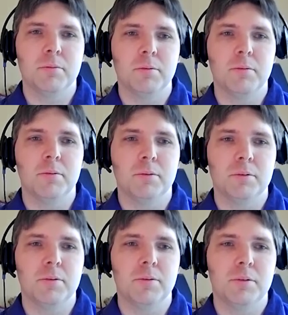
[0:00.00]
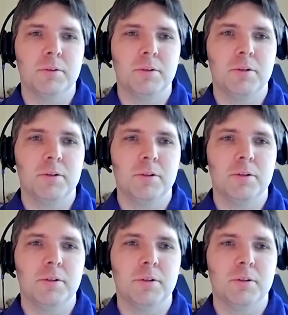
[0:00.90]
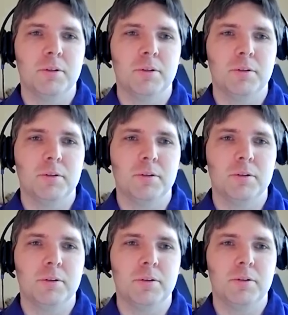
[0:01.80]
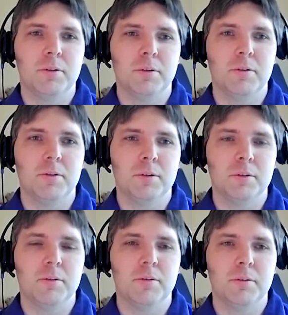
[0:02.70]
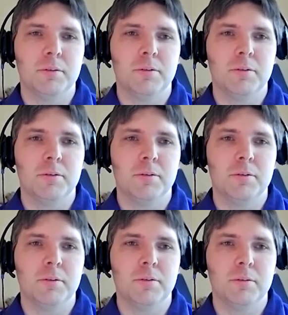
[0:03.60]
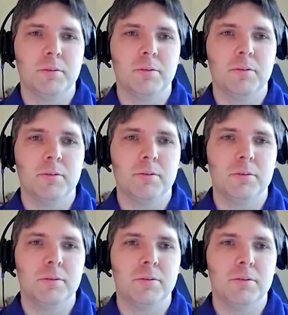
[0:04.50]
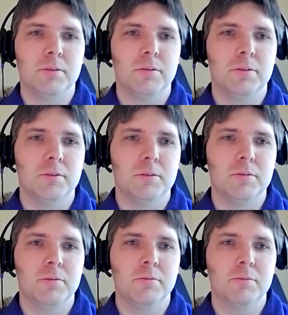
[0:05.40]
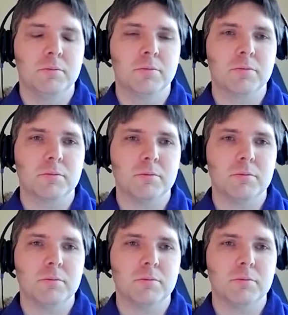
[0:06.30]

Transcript: This person isn't speaking.